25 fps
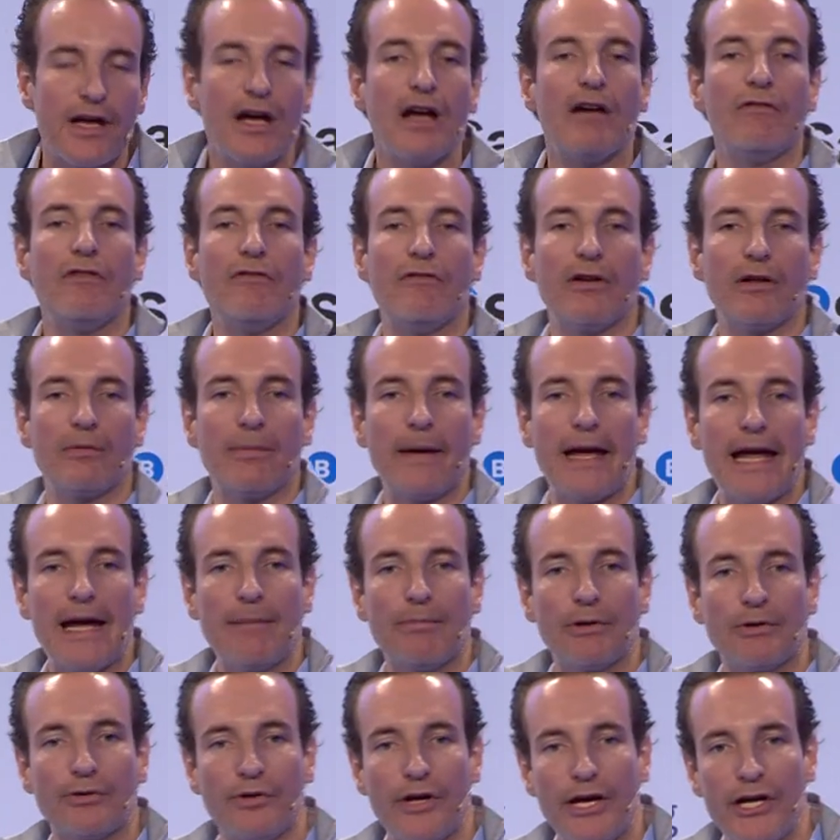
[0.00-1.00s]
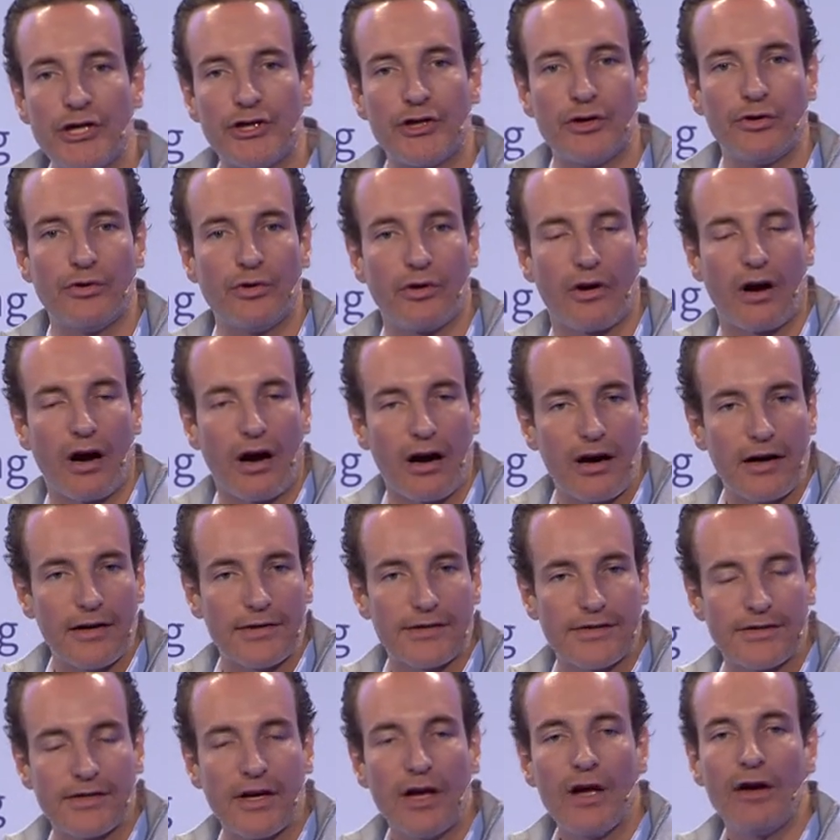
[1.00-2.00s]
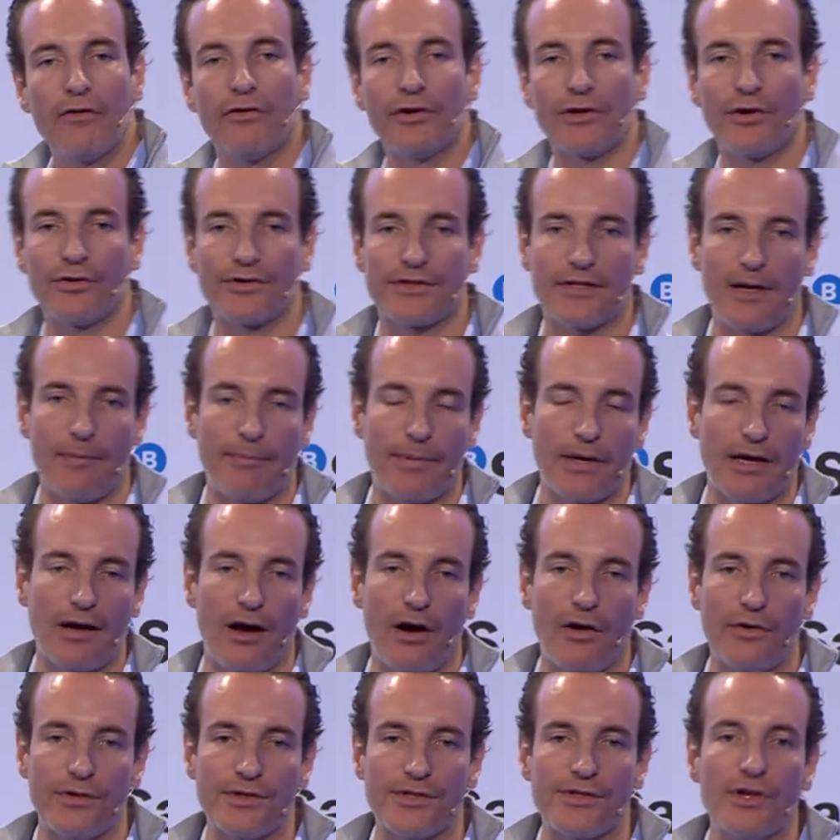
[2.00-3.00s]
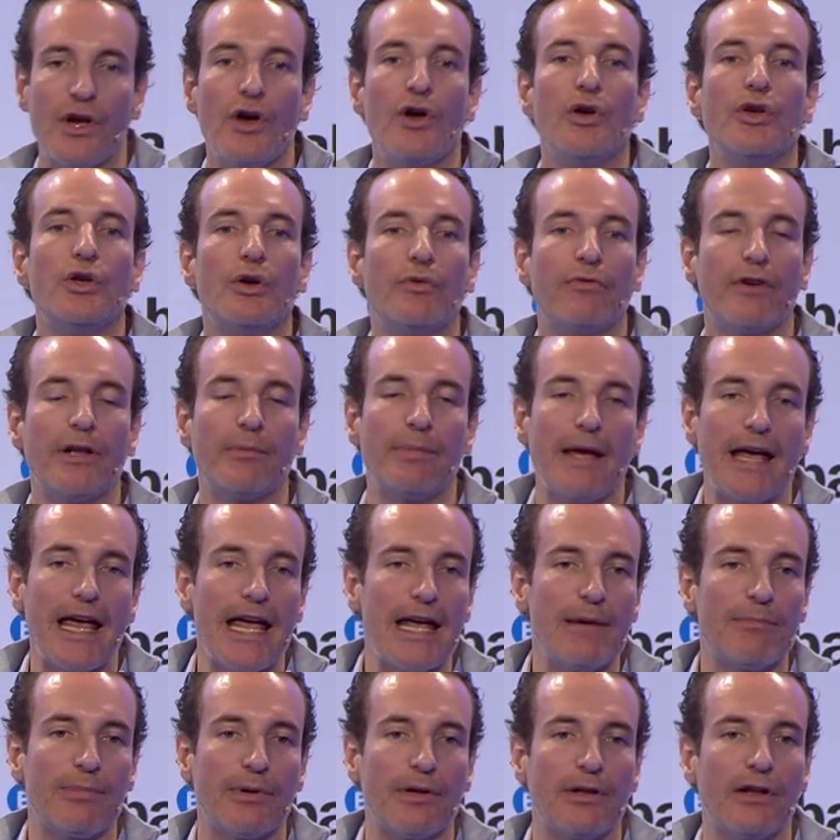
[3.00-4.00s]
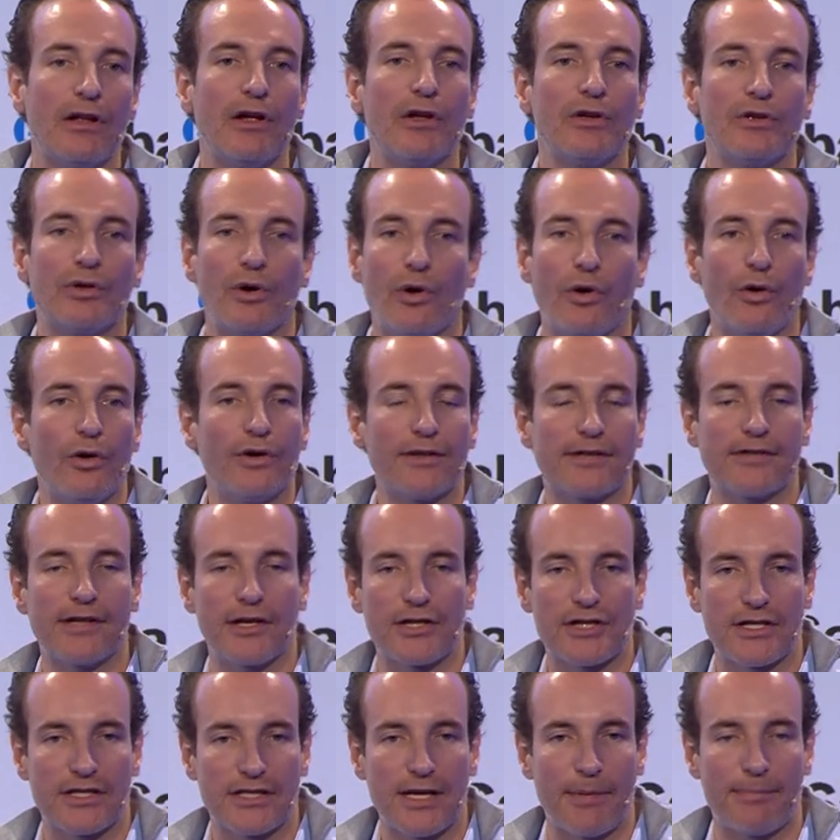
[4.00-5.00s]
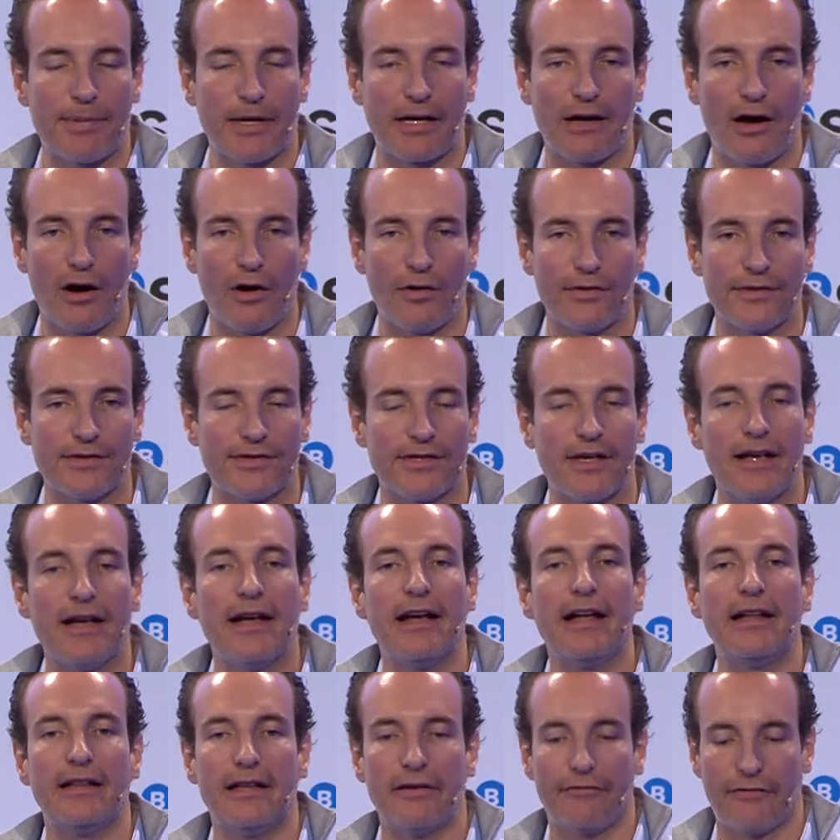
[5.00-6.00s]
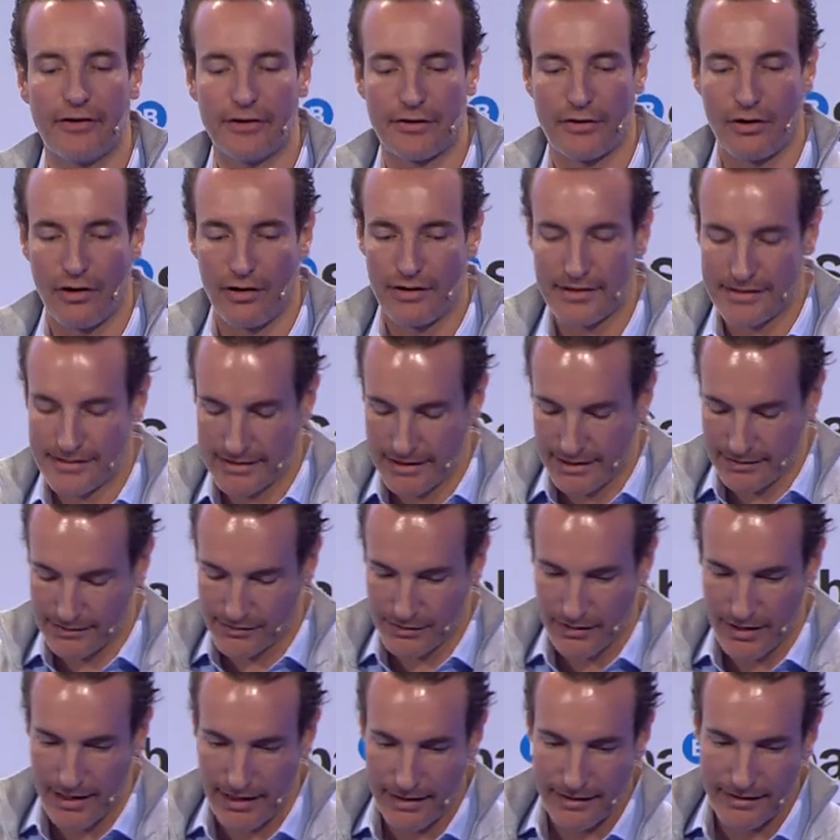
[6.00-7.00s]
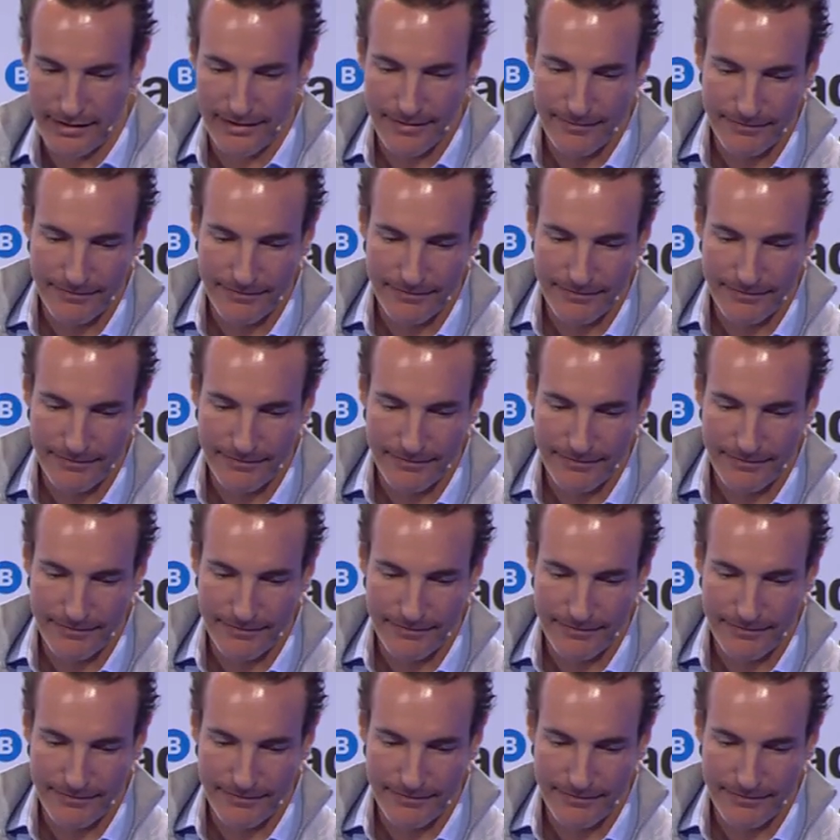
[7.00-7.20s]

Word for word: You will be able to issue your cards for those sub-accounts. You will be able to hold such sub-accounts in different currency and so on.